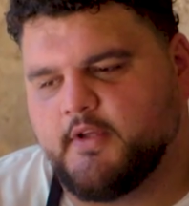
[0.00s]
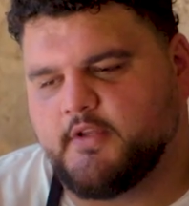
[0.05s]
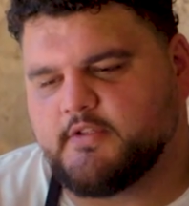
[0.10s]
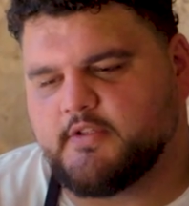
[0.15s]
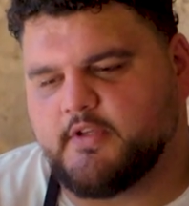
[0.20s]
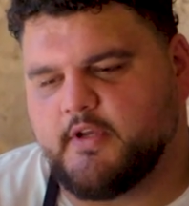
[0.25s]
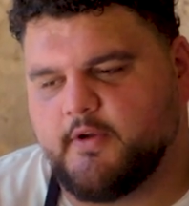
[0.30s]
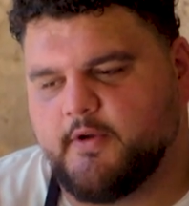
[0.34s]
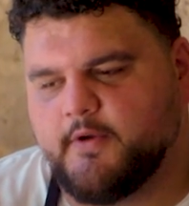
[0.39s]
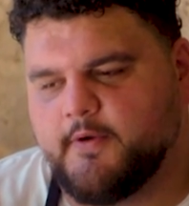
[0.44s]

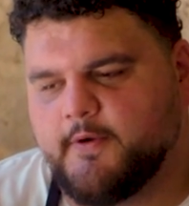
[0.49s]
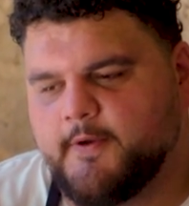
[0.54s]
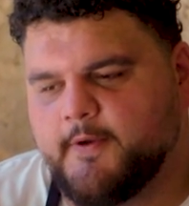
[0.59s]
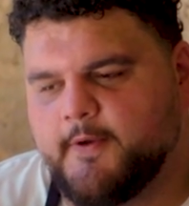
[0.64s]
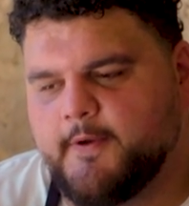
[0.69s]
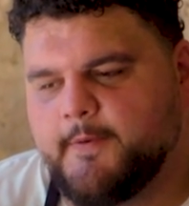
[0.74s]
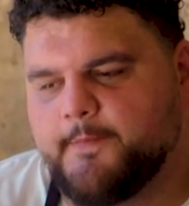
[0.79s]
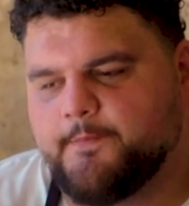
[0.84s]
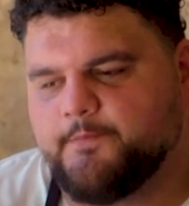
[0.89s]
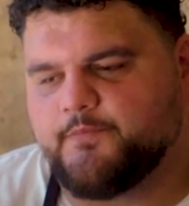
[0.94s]
So
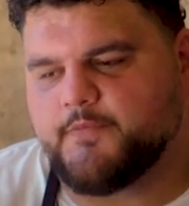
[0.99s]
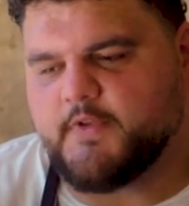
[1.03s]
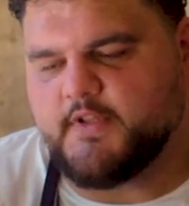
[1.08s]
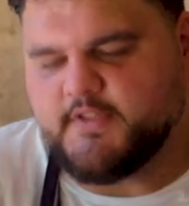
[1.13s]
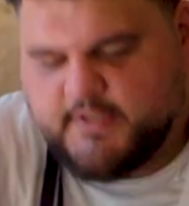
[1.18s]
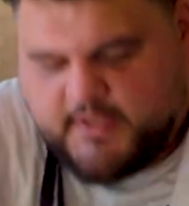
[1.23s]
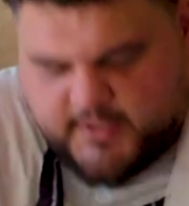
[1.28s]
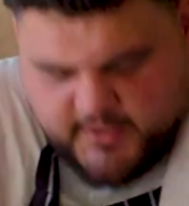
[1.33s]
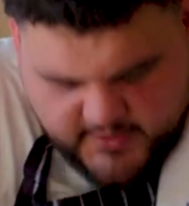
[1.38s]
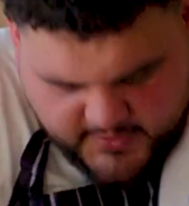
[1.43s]

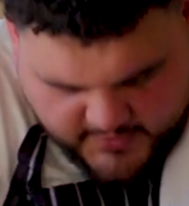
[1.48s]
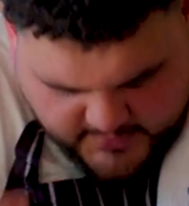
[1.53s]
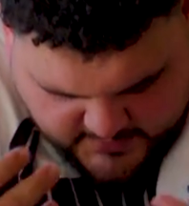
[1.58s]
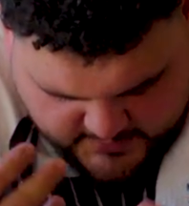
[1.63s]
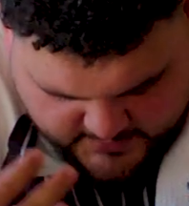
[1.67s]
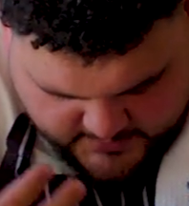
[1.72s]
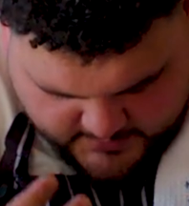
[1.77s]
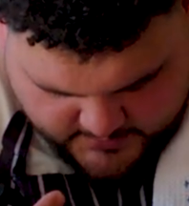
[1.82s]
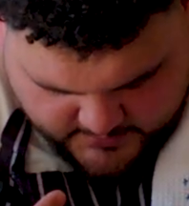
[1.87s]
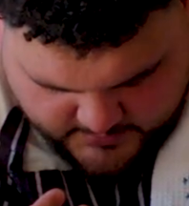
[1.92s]
it's like
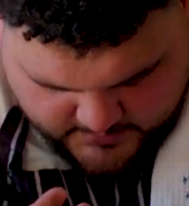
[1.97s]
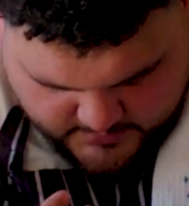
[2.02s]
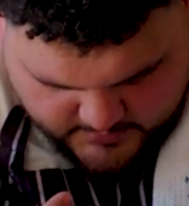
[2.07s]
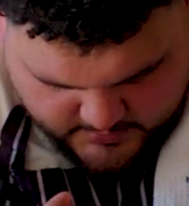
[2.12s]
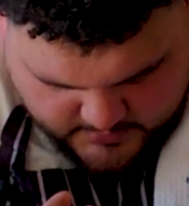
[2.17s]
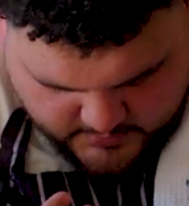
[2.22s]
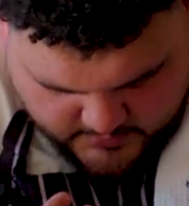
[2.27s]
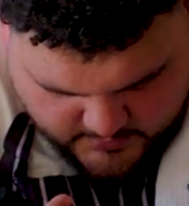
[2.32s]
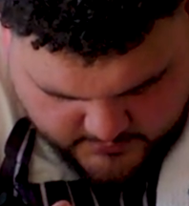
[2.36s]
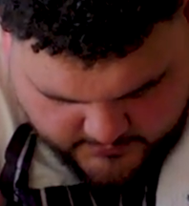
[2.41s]
this
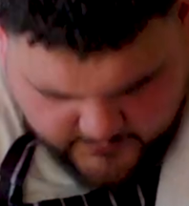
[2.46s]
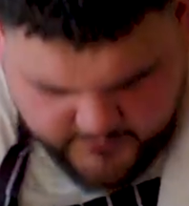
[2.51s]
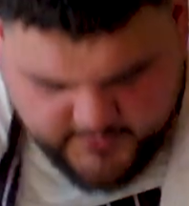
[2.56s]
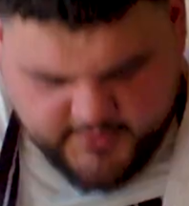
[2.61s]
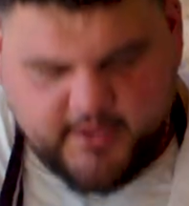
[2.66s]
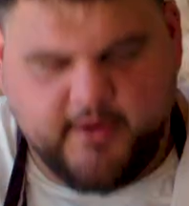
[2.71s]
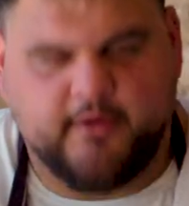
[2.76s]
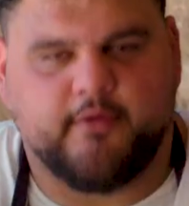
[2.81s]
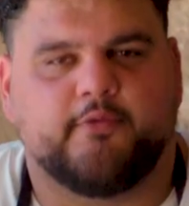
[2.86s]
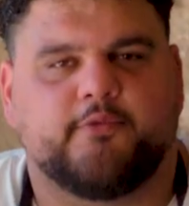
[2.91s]
for an
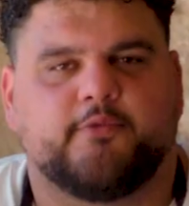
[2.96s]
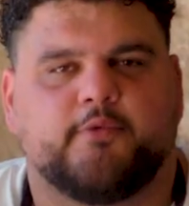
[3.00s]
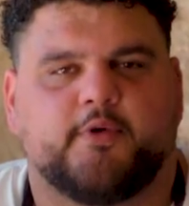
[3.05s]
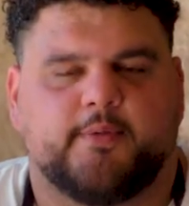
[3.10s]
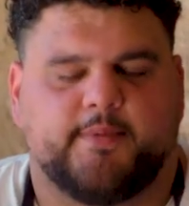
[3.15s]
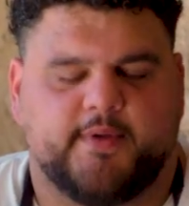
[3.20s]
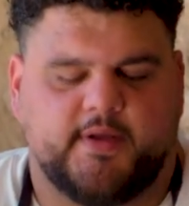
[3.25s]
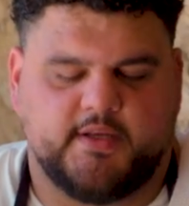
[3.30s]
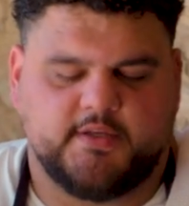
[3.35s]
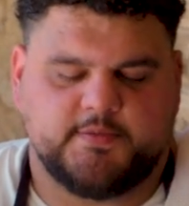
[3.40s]
hour and
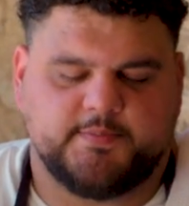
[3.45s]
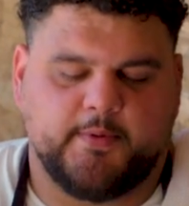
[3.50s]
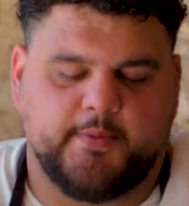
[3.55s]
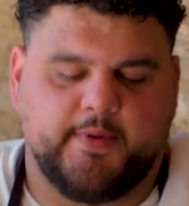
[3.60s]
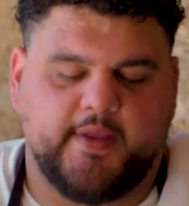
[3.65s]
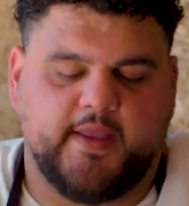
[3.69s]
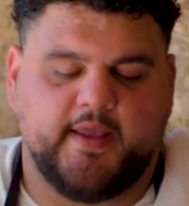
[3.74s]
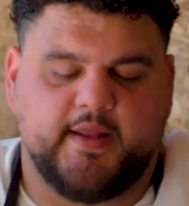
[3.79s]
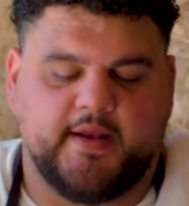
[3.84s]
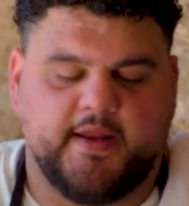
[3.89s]
40 minutes. But
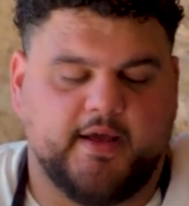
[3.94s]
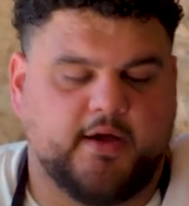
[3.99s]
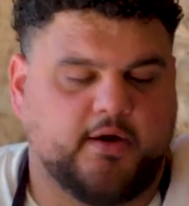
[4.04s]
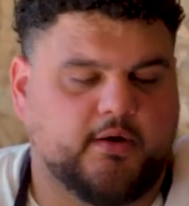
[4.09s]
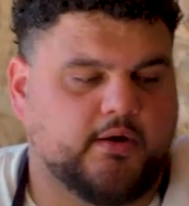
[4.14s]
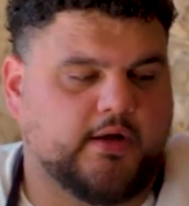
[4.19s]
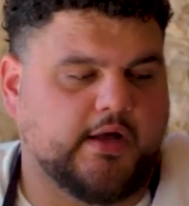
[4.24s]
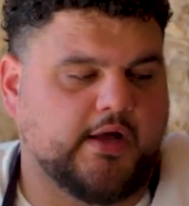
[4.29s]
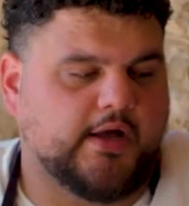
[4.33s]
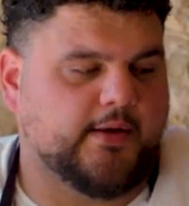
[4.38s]
we're here
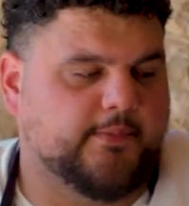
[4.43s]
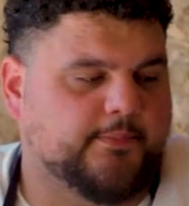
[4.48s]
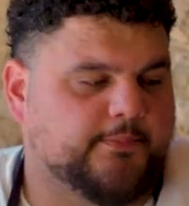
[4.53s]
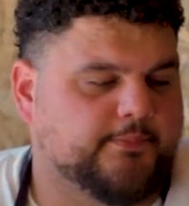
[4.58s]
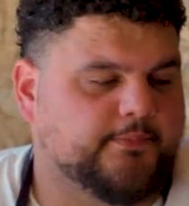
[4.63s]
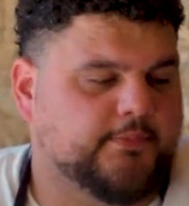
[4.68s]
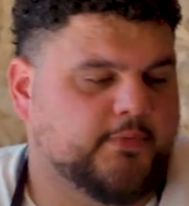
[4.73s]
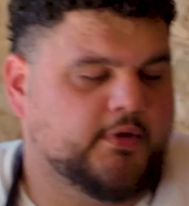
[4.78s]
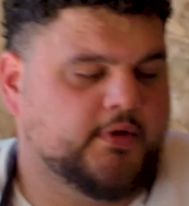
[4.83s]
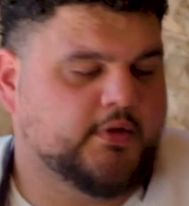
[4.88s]
now,
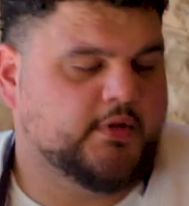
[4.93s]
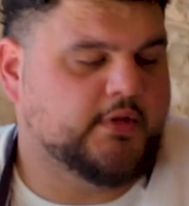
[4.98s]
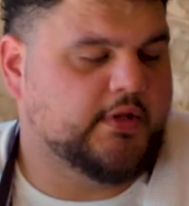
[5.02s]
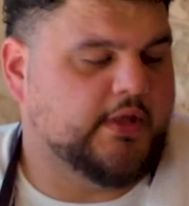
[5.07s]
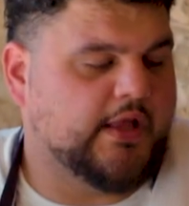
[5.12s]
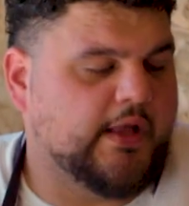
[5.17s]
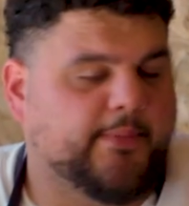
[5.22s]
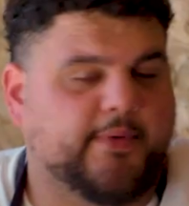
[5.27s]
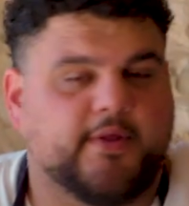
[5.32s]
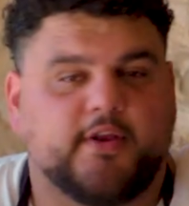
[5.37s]
and
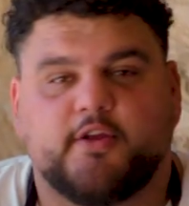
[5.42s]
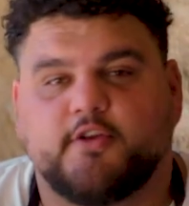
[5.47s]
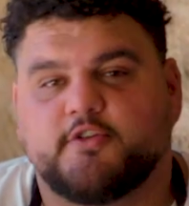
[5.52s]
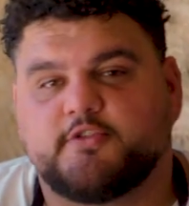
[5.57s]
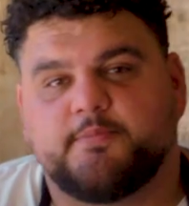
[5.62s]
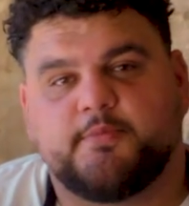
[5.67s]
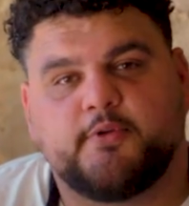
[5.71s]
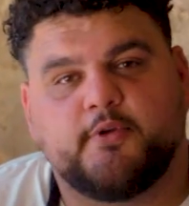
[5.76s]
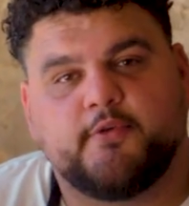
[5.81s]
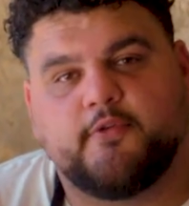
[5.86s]
we're going to cook
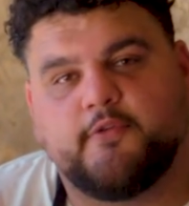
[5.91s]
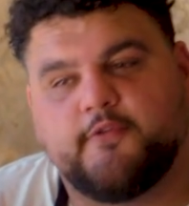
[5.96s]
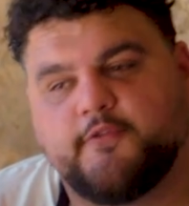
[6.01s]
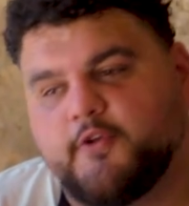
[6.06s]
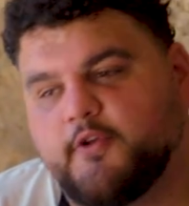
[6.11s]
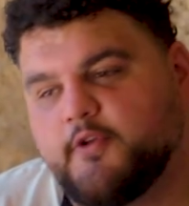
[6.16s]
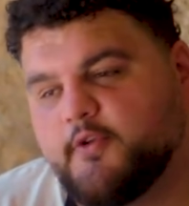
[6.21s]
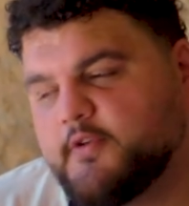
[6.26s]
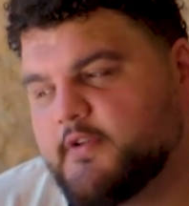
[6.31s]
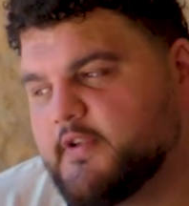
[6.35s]
some beautiful
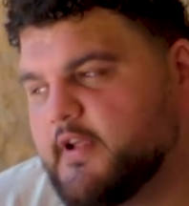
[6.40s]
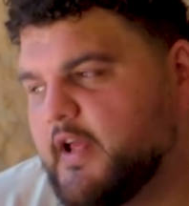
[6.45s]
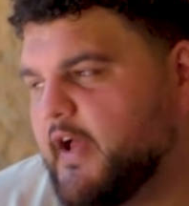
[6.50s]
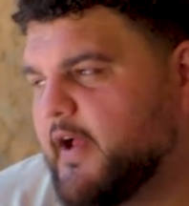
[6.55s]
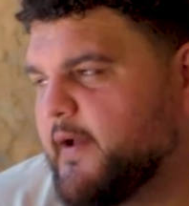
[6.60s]
food.